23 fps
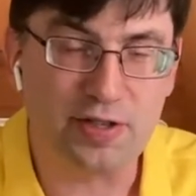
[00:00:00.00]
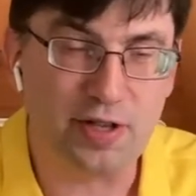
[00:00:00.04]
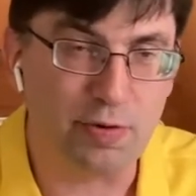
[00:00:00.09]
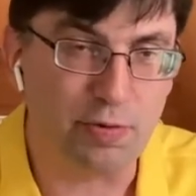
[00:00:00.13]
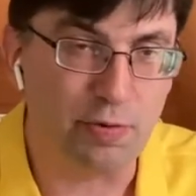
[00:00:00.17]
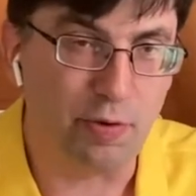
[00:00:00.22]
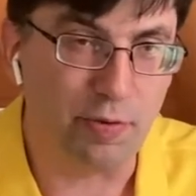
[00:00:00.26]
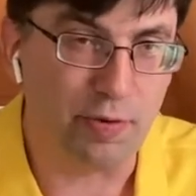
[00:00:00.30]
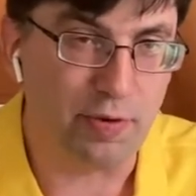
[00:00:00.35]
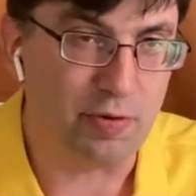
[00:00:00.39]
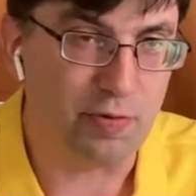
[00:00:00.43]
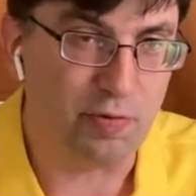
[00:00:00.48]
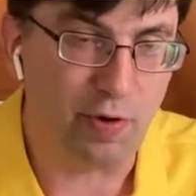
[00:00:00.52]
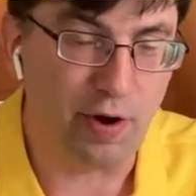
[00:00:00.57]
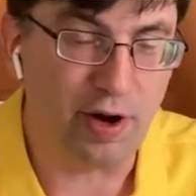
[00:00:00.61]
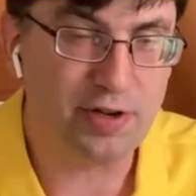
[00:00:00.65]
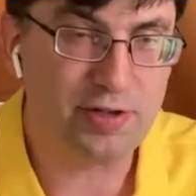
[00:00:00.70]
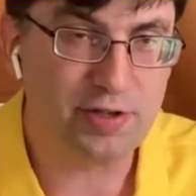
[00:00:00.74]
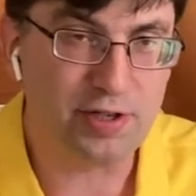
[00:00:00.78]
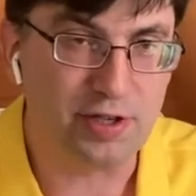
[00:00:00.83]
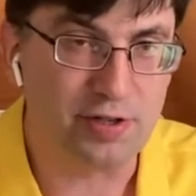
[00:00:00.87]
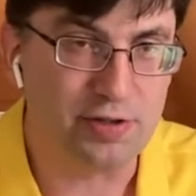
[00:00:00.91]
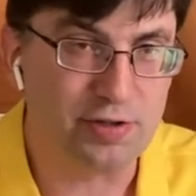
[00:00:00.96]
They will be
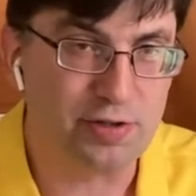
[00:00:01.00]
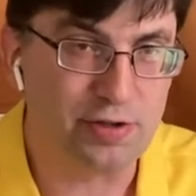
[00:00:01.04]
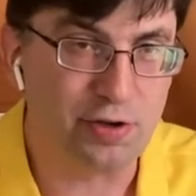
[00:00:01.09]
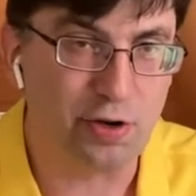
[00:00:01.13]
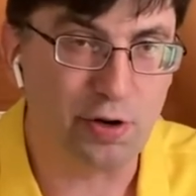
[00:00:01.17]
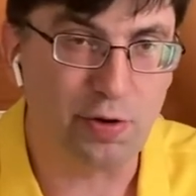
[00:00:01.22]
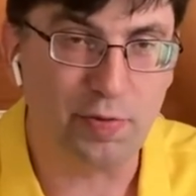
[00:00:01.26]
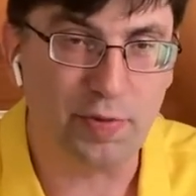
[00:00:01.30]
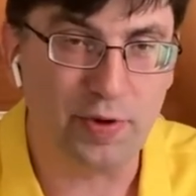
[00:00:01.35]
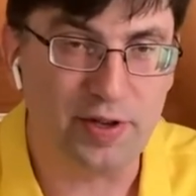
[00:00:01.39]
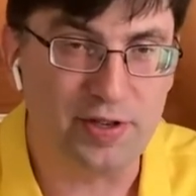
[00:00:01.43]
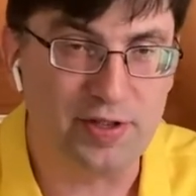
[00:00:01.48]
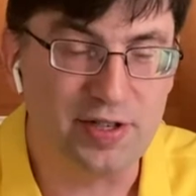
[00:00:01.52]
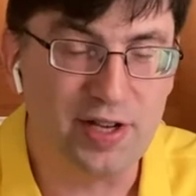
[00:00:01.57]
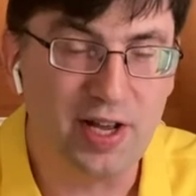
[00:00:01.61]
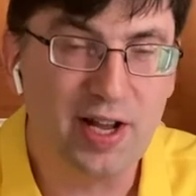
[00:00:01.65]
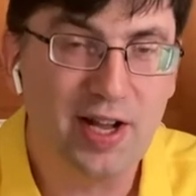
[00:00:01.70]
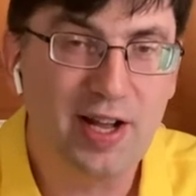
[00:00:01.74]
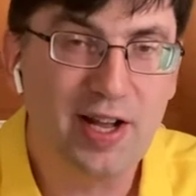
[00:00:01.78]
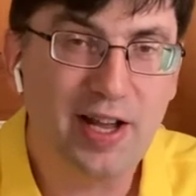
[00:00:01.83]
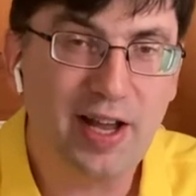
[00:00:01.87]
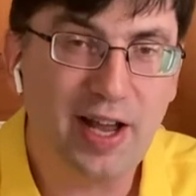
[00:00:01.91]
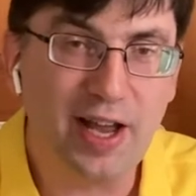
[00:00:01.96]
watching sermons
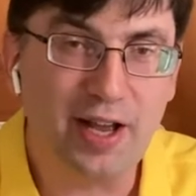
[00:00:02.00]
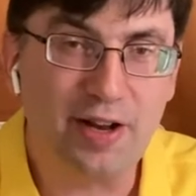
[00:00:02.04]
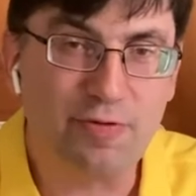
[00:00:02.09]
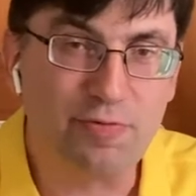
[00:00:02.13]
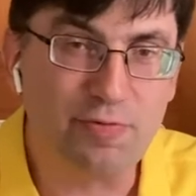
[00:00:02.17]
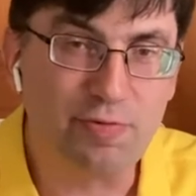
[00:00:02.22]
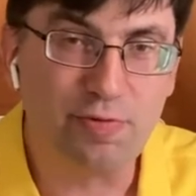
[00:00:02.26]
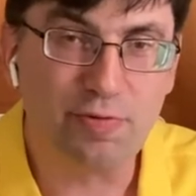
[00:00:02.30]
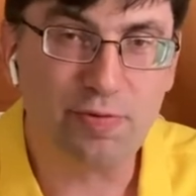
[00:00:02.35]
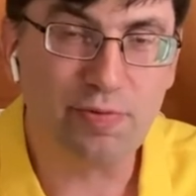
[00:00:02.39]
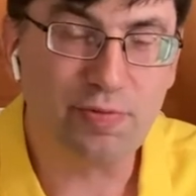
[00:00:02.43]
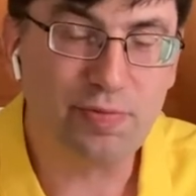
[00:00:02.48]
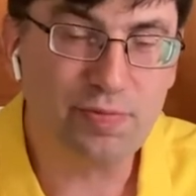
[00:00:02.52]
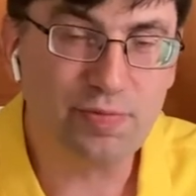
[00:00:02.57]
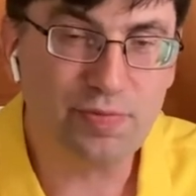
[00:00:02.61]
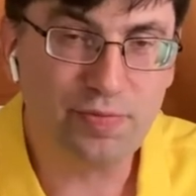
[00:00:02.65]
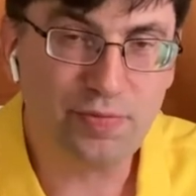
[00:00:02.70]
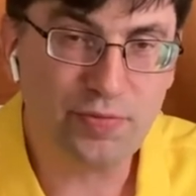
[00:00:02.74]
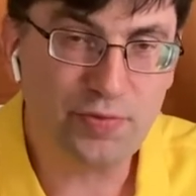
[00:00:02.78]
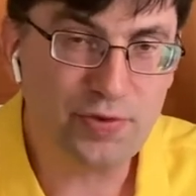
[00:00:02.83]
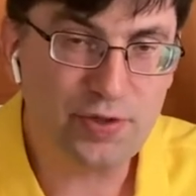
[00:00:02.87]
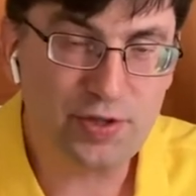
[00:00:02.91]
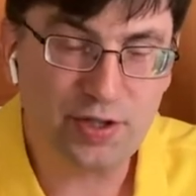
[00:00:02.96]
and
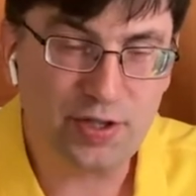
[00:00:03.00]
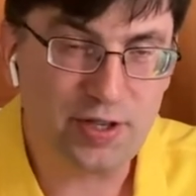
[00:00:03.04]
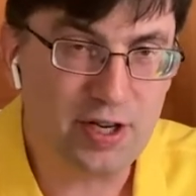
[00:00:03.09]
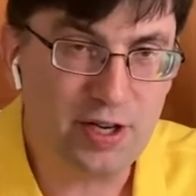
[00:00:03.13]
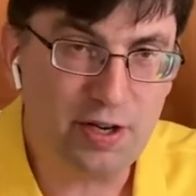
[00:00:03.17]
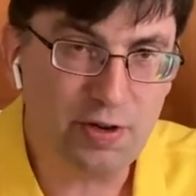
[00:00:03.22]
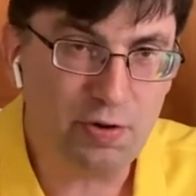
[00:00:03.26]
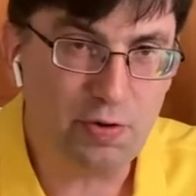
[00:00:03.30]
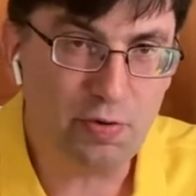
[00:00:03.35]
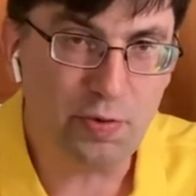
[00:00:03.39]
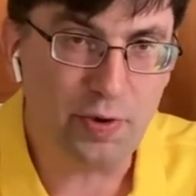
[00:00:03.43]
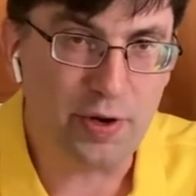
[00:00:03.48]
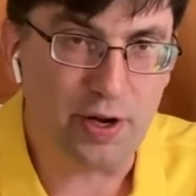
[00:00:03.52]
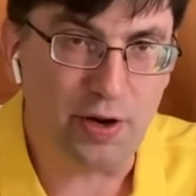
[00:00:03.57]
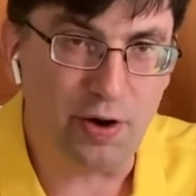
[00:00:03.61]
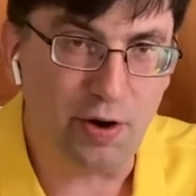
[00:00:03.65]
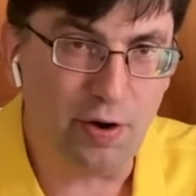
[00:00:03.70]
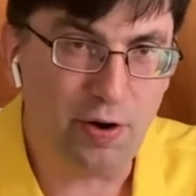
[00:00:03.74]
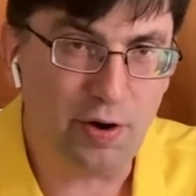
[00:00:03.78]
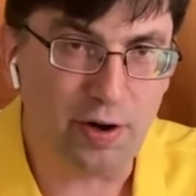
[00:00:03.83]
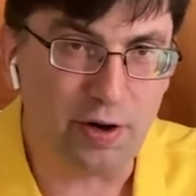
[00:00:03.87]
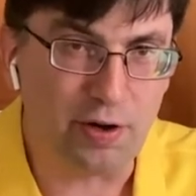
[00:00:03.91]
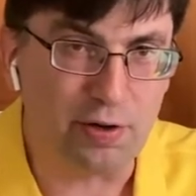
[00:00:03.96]
seeing who we
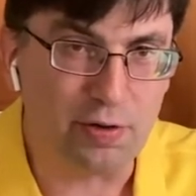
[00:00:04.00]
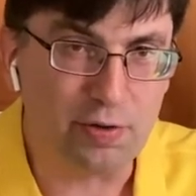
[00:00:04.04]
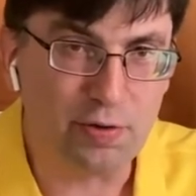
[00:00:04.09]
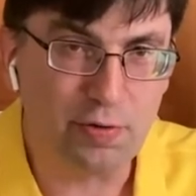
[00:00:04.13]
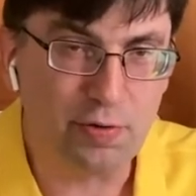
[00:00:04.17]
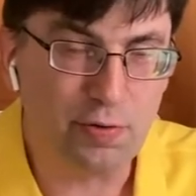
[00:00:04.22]
are